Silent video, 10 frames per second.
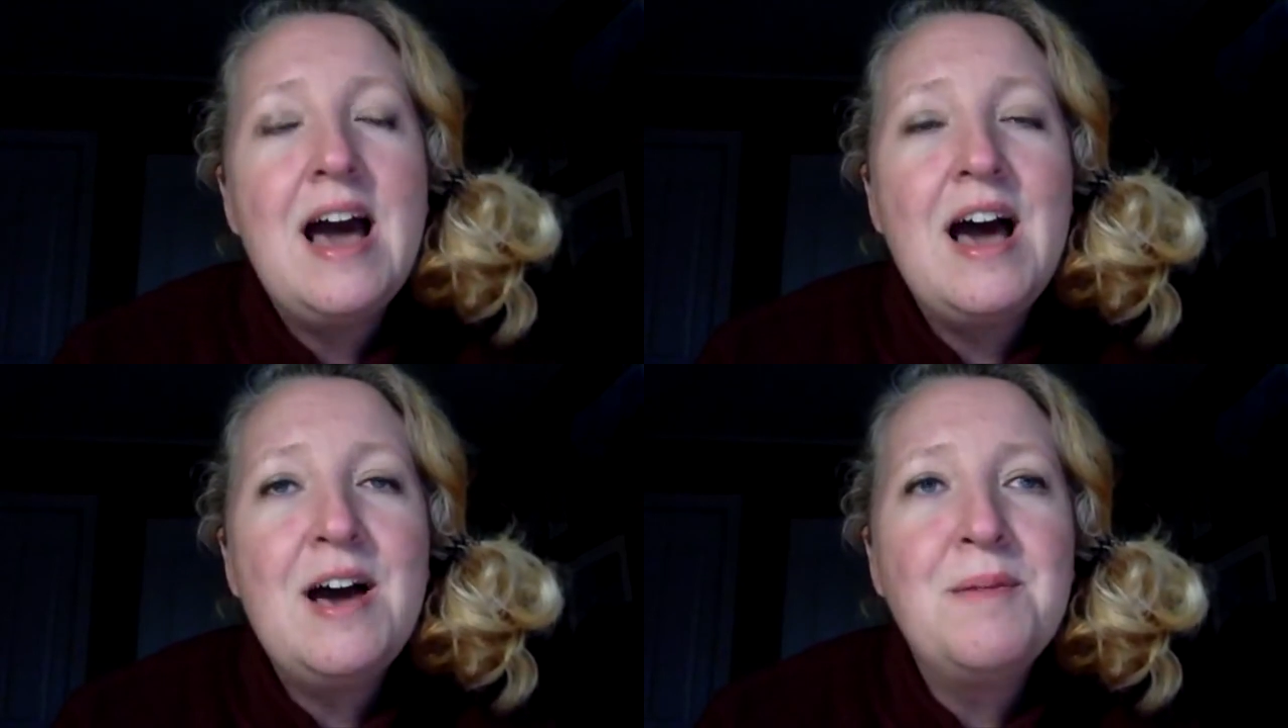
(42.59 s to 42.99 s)

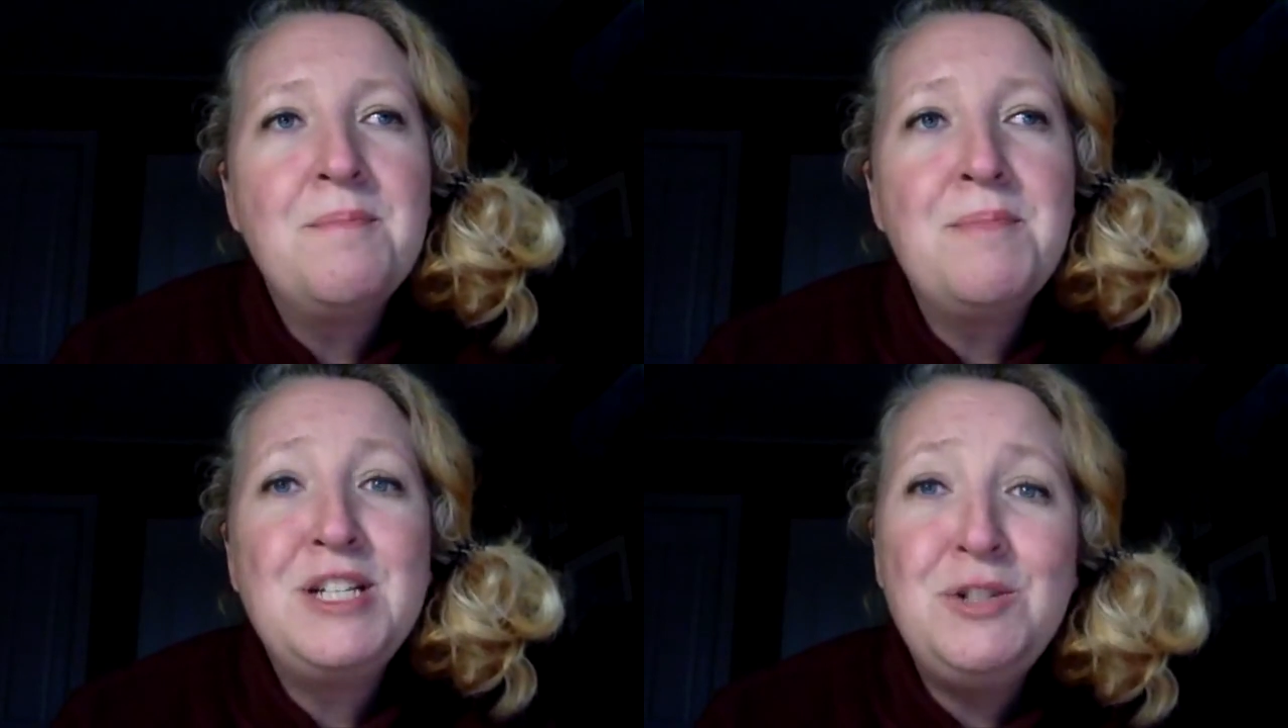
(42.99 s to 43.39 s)

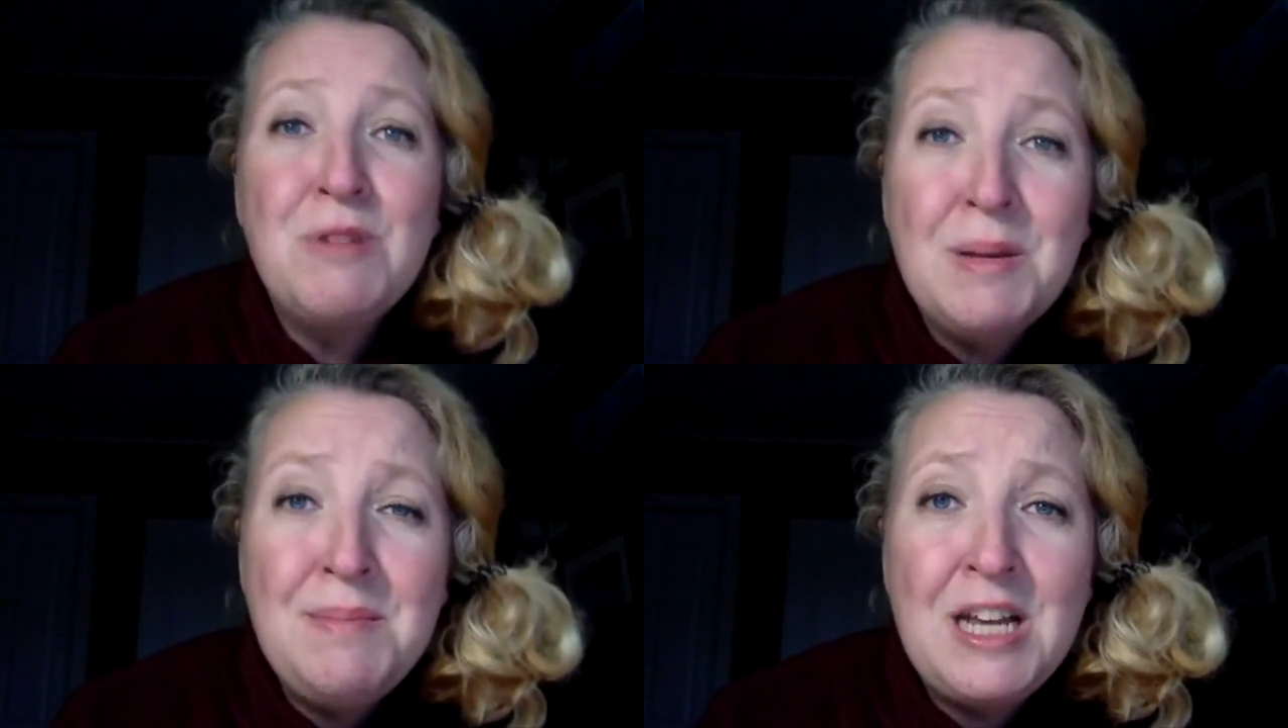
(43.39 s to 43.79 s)
But you
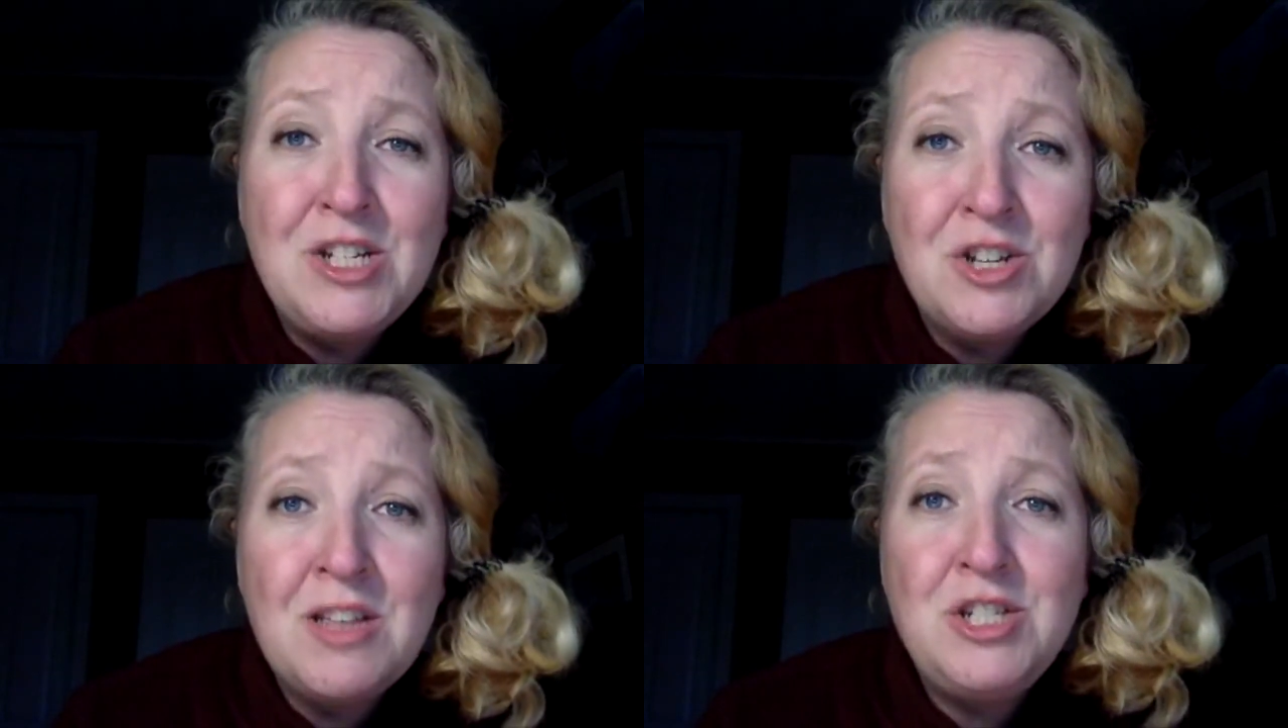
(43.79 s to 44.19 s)
want to make
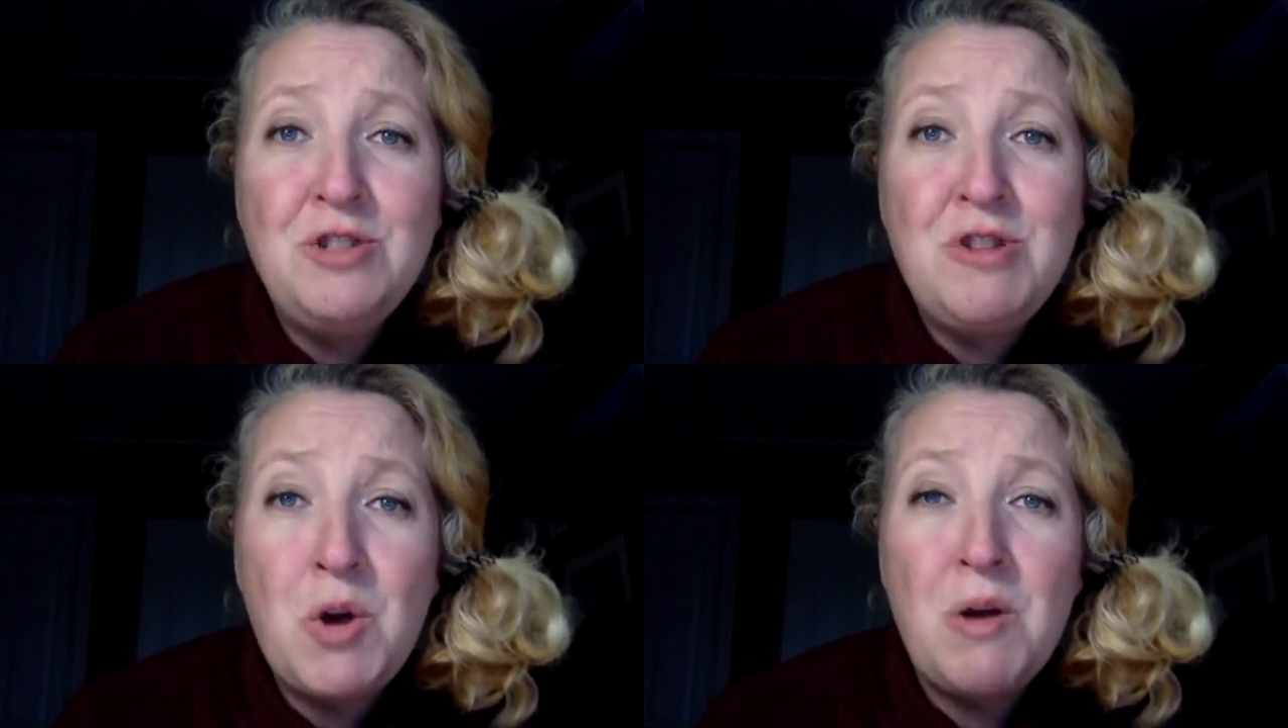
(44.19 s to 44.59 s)
sure that
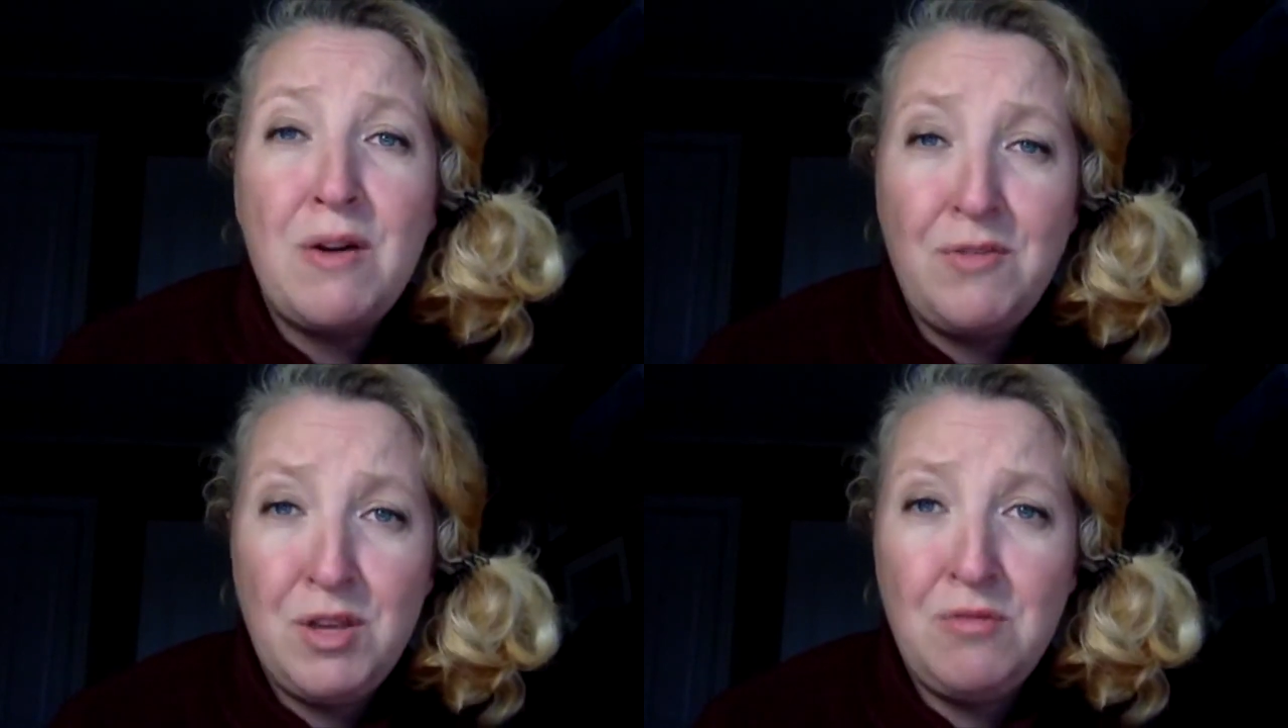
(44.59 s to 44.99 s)
you know a
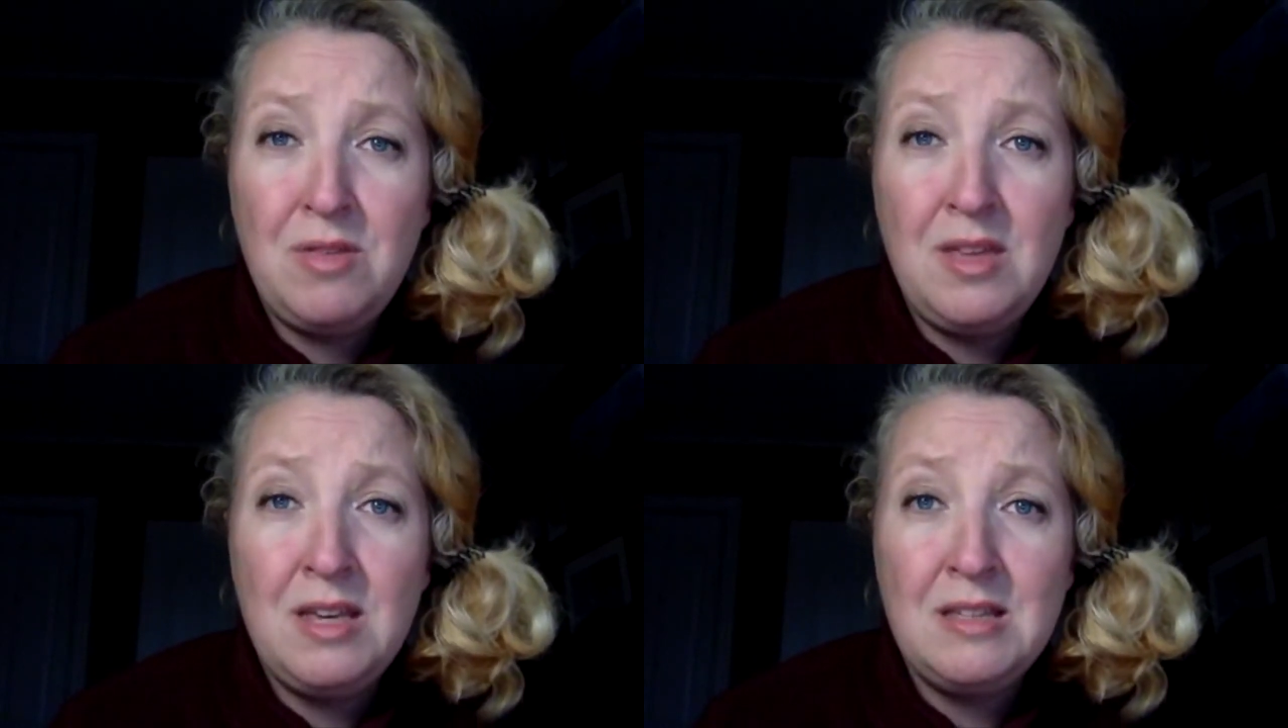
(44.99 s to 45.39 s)
few
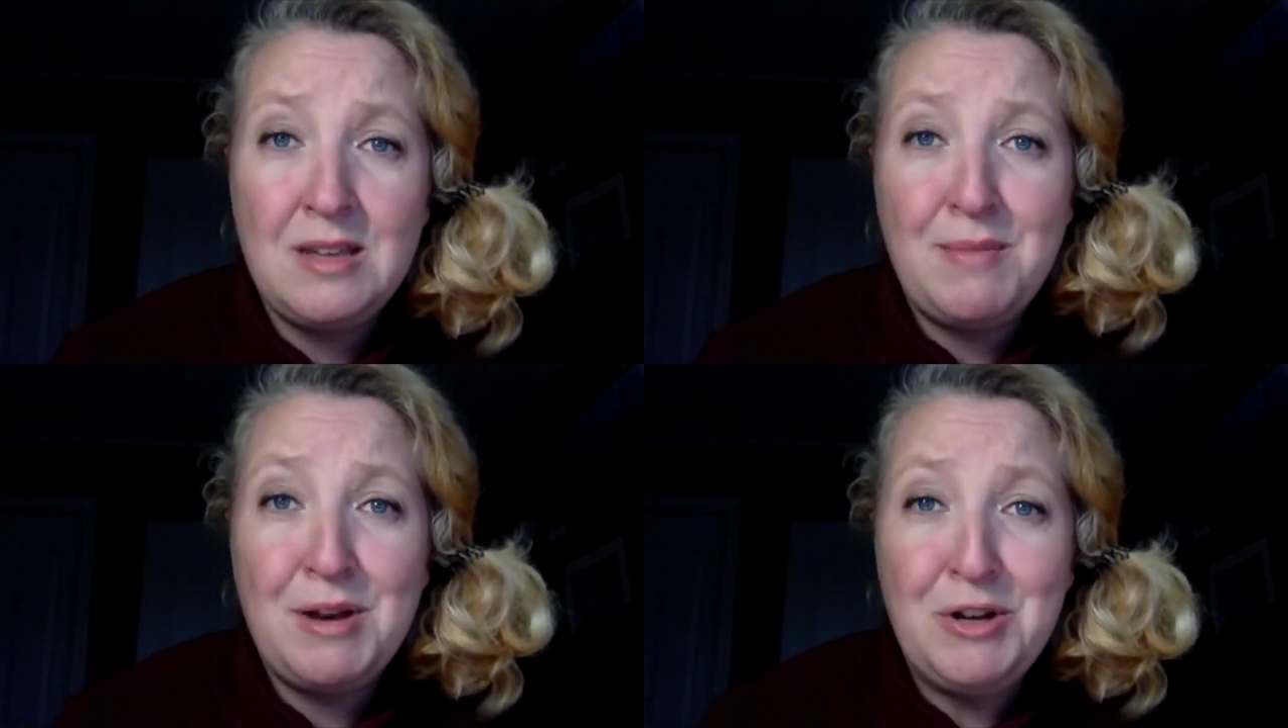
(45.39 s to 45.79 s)
things
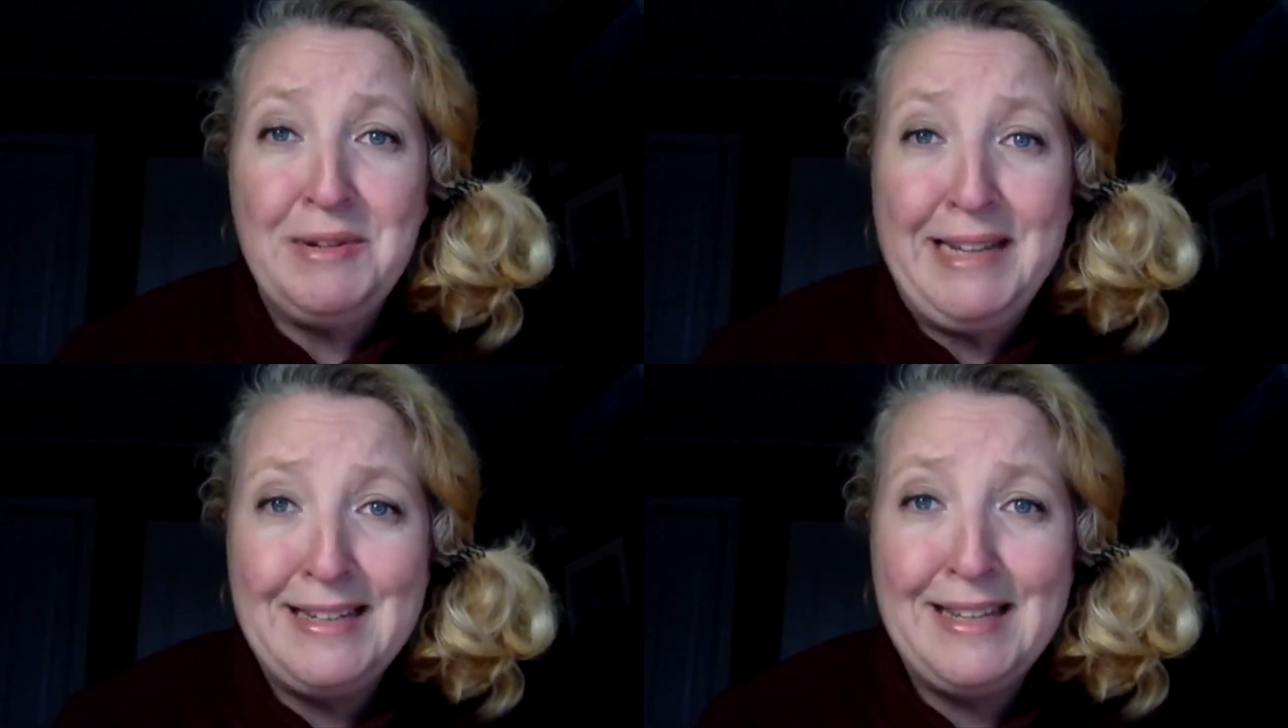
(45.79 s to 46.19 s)
about going
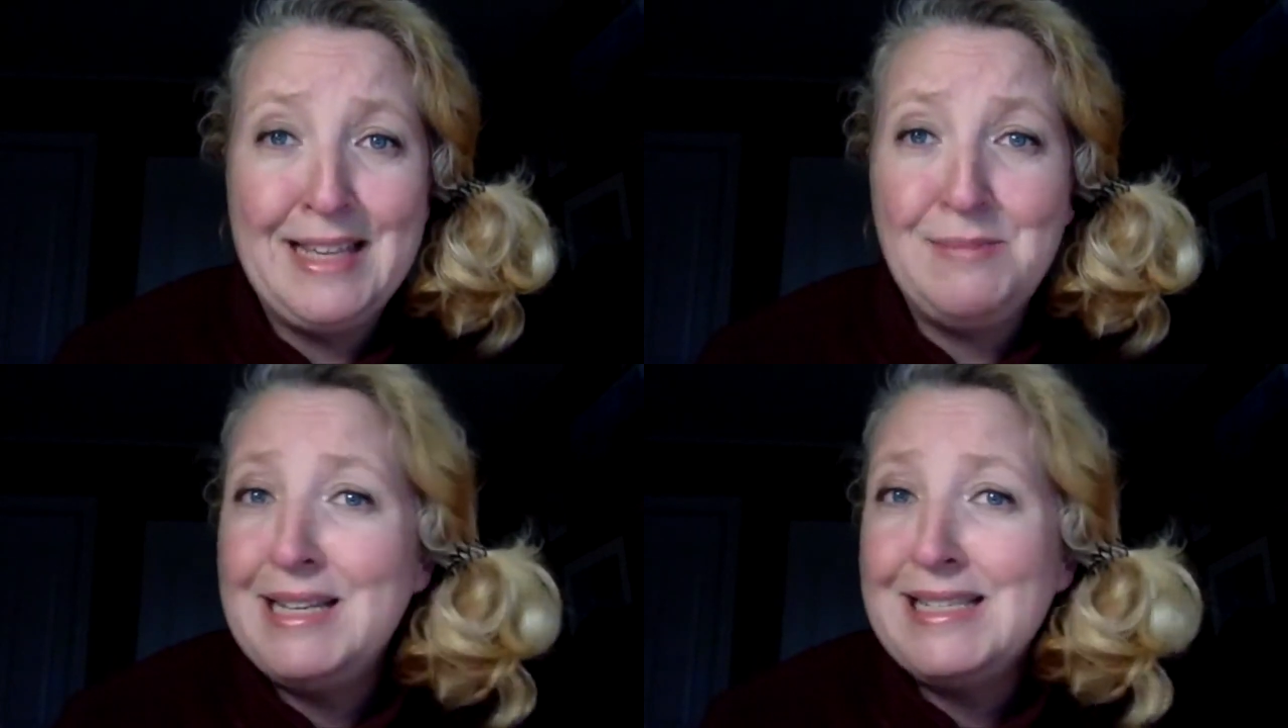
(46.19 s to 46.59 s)
into this,
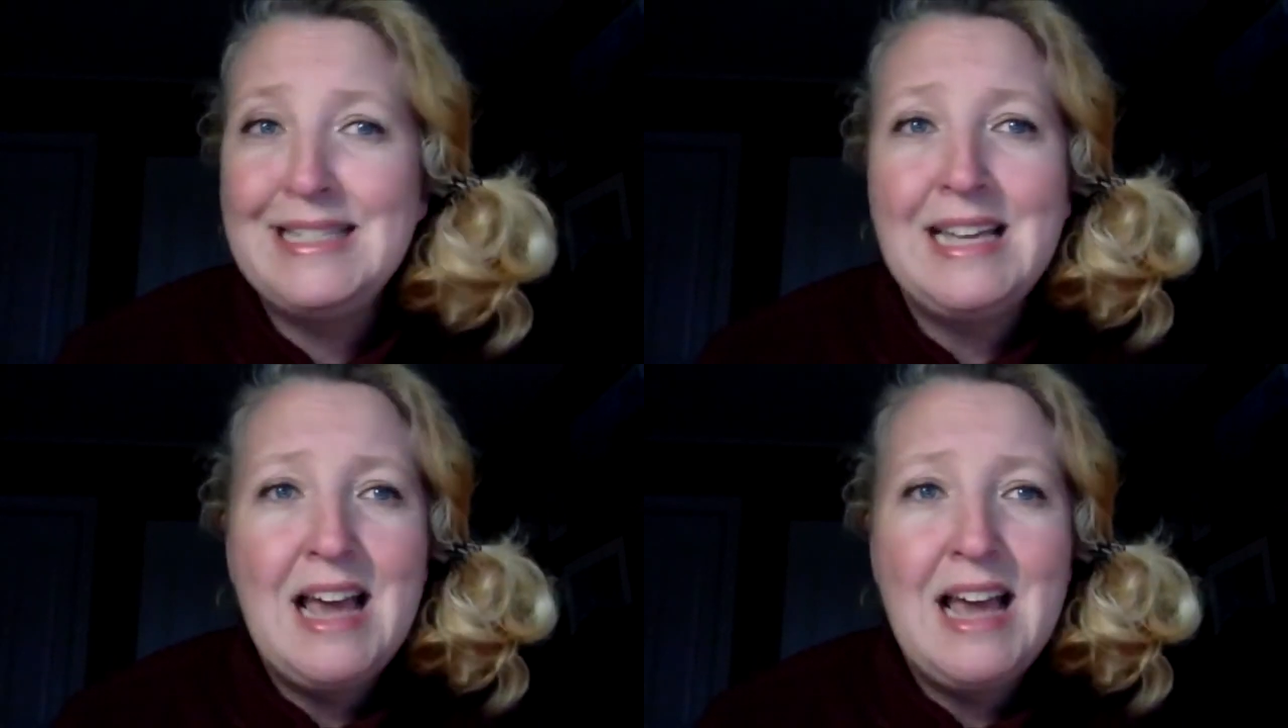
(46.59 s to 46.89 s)
because